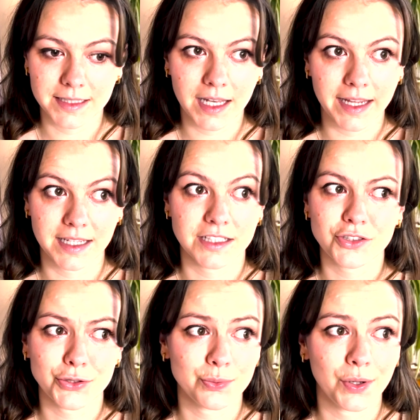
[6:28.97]
Like it's
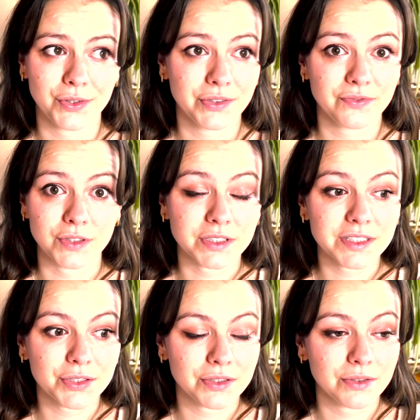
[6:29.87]
just wonderful
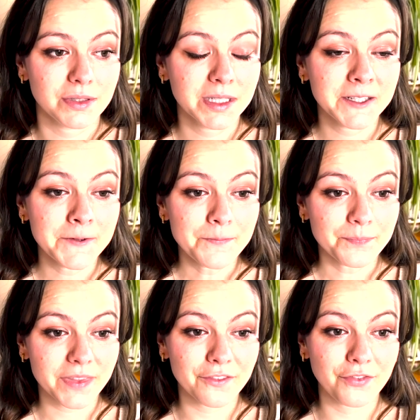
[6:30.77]
to
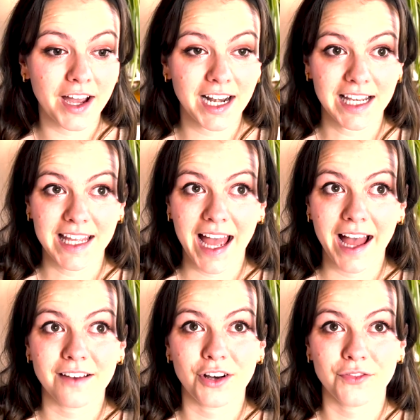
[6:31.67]
finally
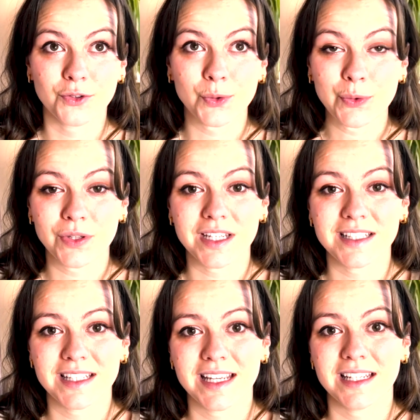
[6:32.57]
have, after all these
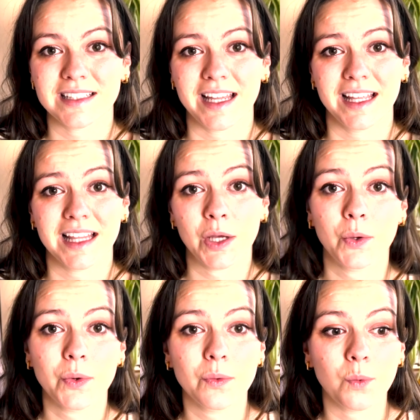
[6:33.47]
years, like
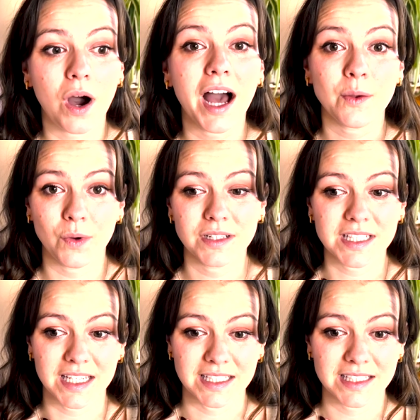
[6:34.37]
what I
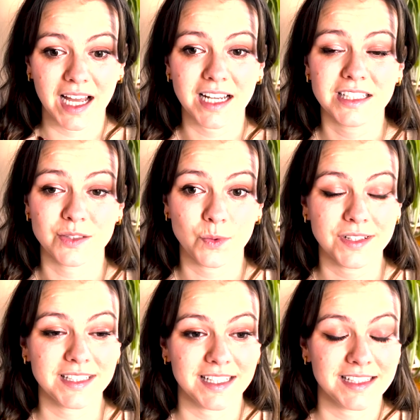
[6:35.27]
wanted. I just
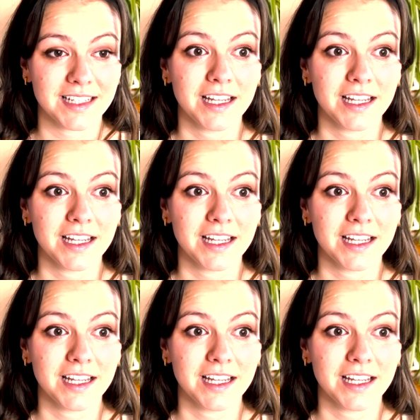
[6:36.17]
wanted